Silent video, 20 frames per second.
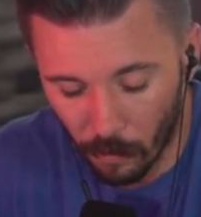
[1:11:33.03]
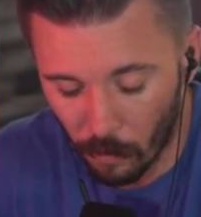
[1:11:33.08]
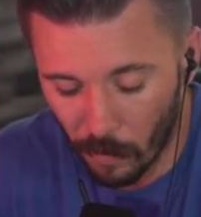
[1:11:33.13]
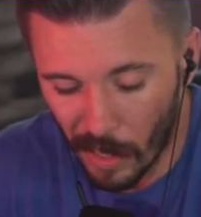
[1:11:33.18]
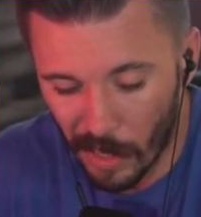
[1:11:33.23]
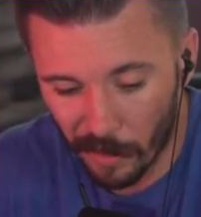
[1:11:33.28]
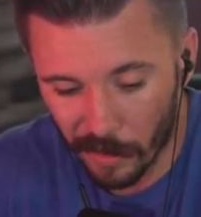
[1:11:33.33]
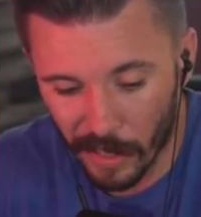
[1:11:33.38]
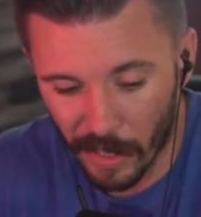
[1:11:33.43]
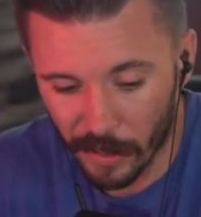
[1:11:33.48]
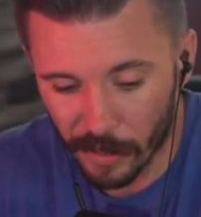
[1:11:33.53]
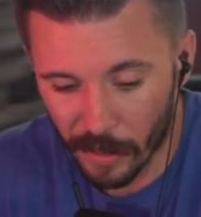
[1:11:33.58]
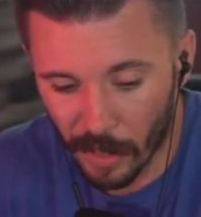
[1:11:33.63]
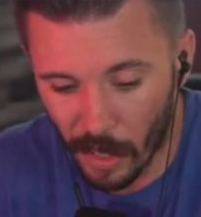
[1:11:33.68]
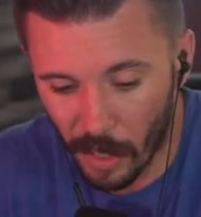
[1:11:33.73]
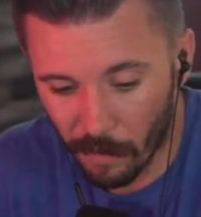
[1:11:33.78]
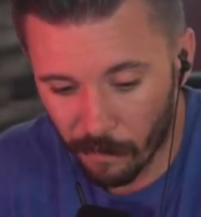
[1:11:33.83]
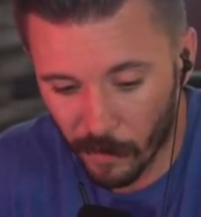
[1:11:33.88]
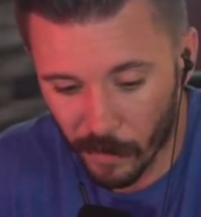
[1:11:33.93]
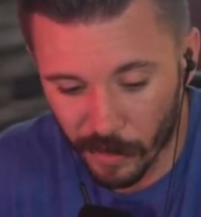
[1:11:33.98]
wild-ass
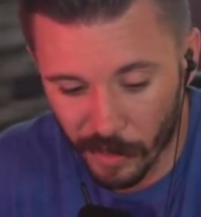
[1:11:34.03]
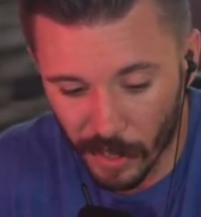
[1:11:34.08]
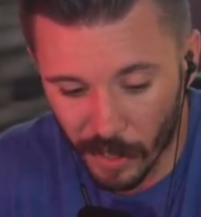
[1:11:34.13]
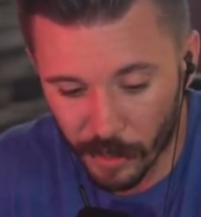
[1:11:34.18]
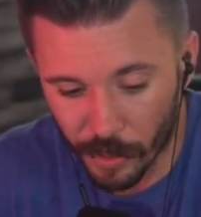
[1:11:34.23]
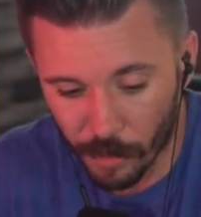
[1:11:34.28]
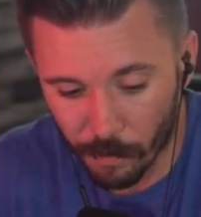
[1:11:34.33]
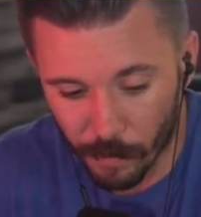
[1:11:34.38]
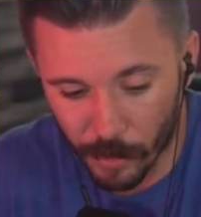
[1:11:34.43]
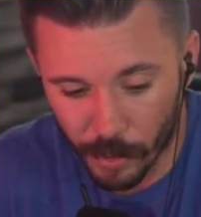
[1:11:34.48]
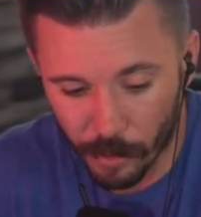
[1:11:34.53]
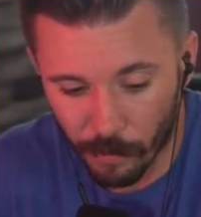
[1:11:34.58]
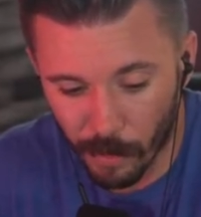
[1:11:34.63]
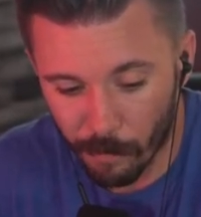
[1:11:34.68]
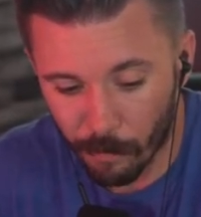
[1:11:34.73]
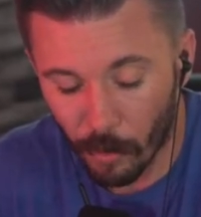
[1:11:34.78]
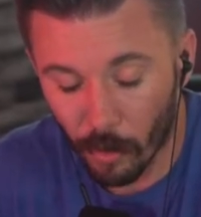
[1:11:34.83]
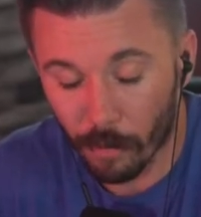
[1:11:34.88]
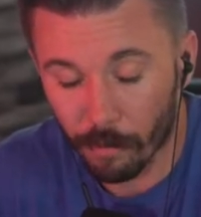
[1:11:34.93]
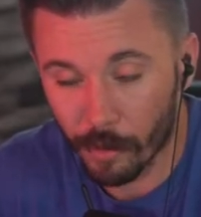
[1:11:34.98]
confrontation
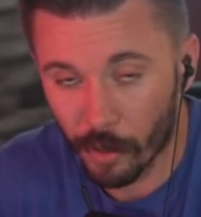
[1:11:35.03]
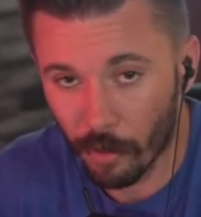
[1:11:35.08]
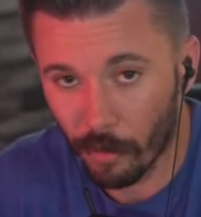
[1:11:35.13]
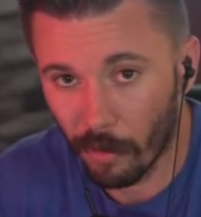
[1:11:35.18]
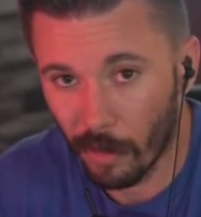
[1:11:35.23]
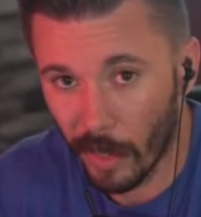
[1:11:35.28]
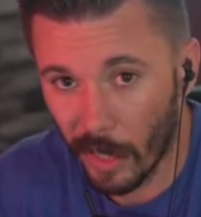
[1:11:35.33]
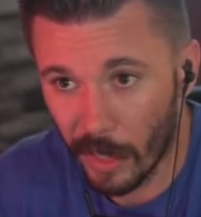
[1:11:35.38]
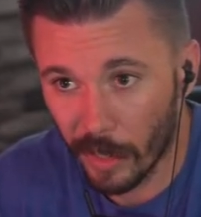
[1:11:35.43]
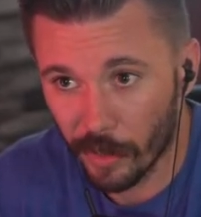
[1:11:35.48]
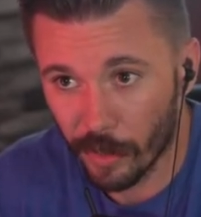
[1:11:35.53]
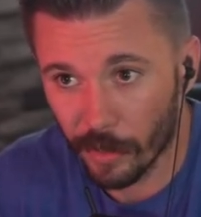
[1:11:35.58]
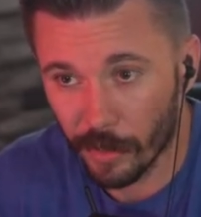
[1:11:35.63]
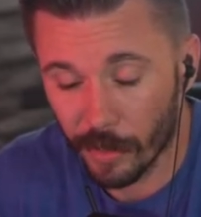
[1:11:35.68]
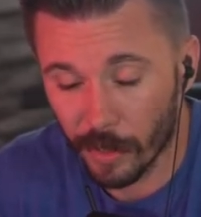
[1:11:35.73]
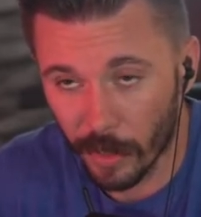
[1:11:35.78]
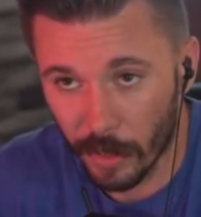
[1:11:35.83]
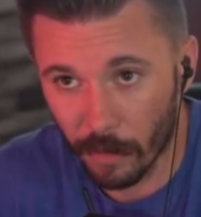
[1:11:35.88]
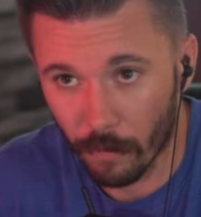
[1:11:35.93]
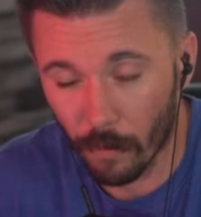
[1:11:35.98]
between Border Patrol
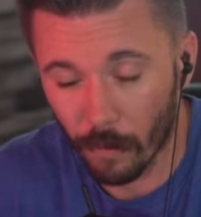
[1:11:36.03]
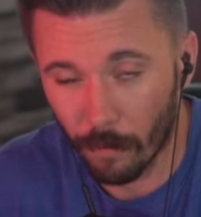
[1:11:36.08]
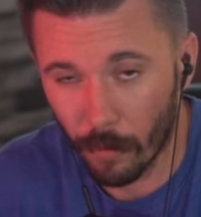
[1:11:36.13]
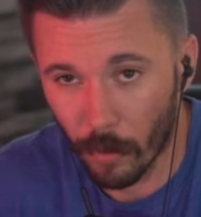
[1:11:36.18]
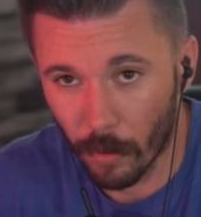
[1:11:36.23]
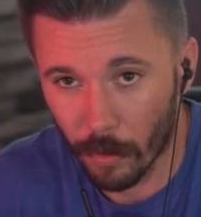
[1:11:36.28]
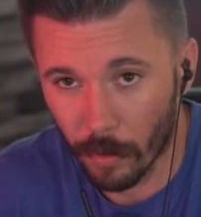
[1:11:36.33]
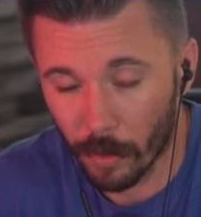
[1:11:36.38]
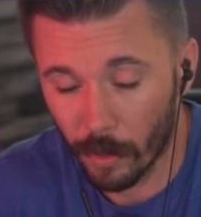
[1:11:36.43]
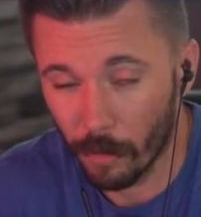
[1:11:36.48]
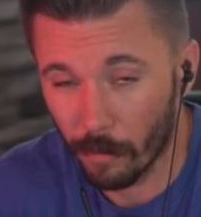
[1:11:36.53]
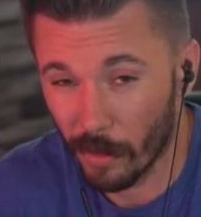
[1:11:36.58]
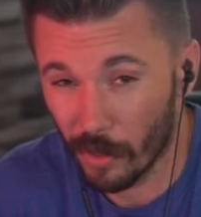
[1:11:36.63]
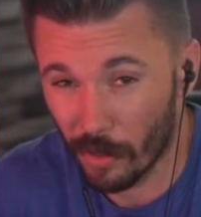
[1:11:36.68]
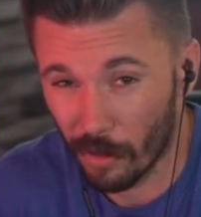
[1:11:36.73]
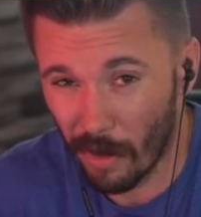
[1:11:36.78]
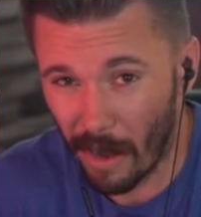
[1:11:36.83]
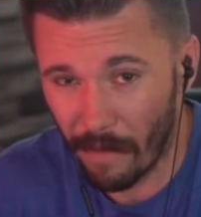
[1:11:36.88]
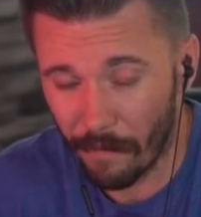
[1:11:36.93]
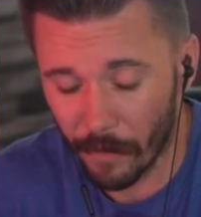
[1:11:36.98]
agents and a reported human
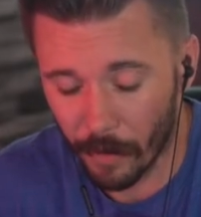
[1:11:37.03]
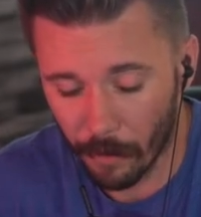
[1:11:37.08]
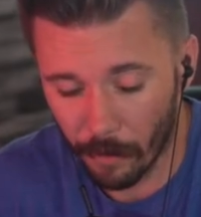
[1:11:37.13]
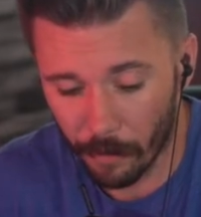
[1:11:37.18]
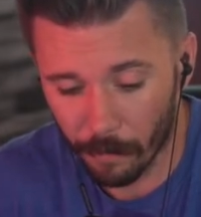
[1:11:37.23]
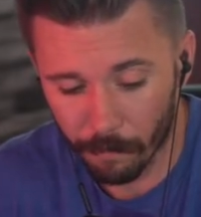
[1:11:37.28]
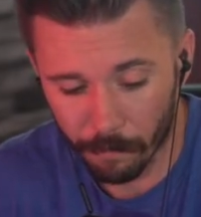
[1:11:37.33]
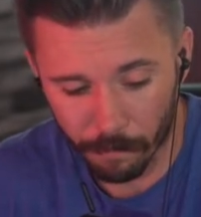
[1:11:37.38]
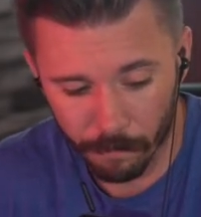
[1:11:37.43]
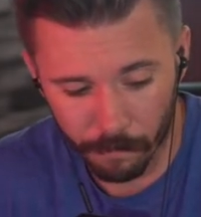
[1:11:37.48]
trafficker.